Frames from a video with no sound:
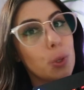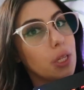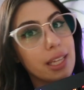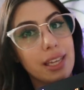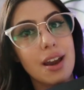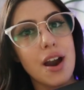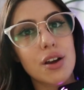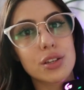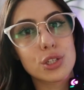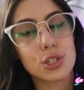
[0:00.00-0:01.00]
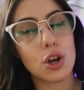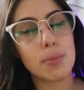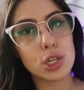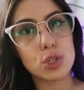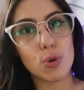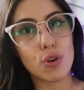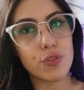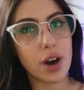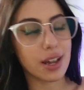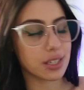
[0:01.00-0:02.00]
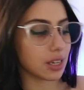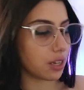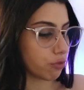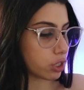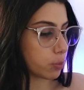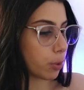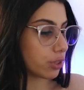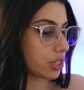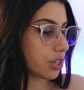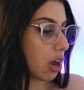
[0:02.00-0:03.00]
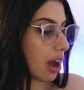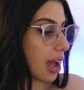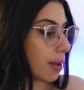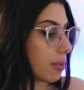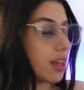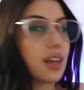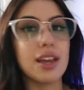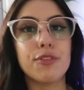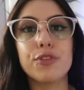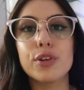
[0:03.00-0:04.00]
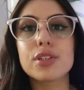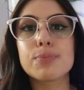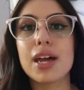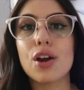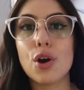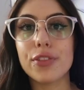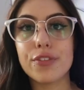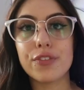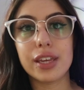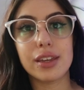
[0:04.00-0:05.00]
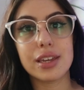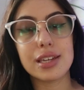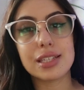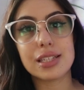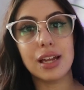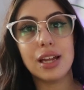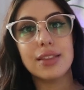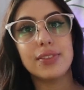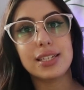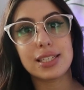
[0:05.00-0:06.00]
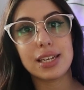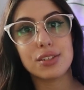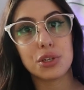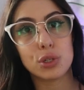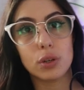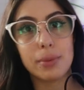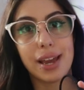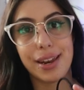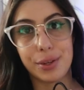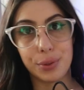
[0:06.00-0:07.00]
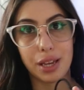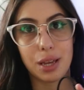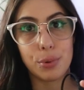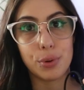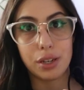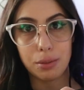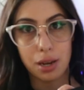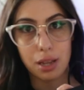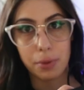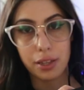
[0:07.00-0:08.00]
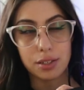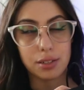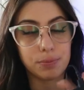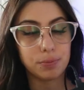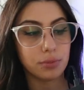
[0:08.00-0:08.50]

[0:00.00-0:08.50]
more clickier, so much more faster in response time. It feels better on the fingers. This is a true mechanical keyboard in my opinion.